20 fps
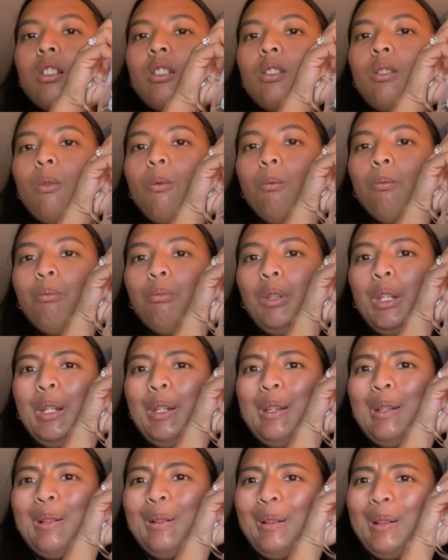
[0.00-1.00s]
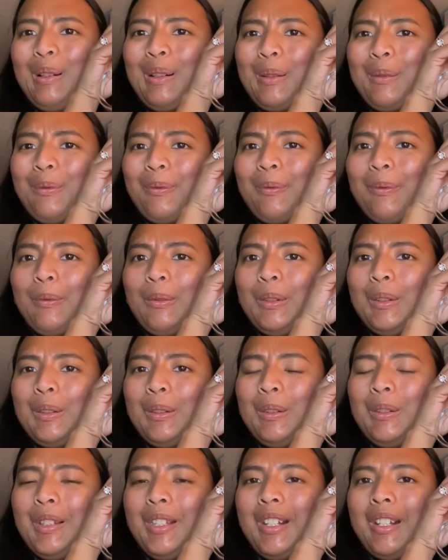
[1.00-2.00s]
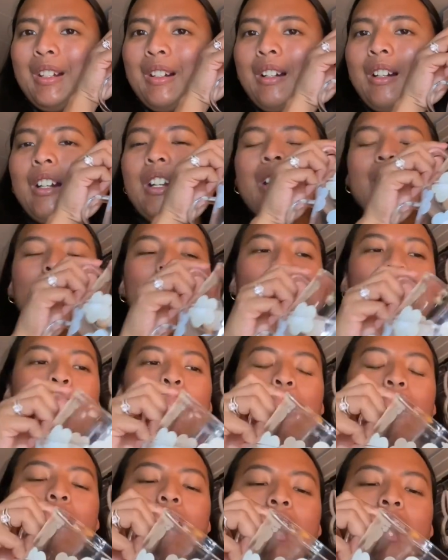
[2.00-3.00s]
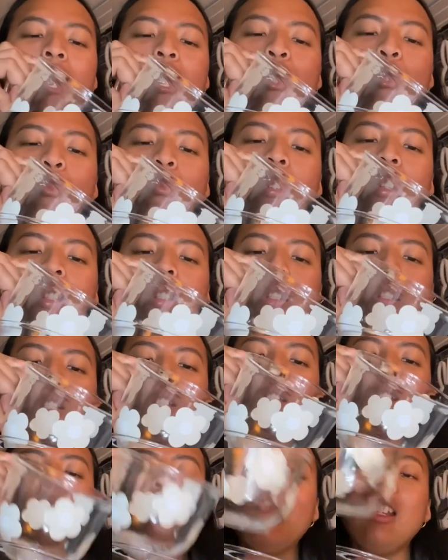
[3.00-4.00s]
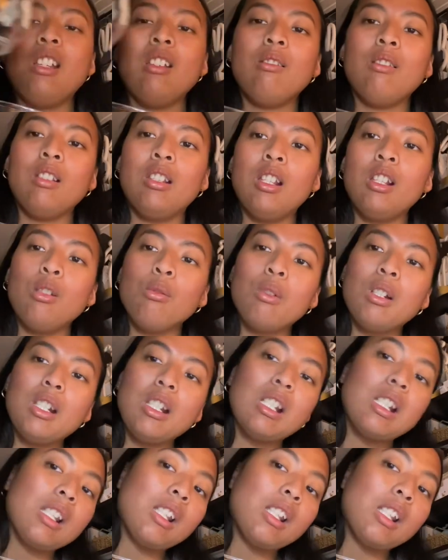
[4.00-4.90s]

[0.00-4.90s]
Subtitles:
so beautiful they are. So each one, in this one is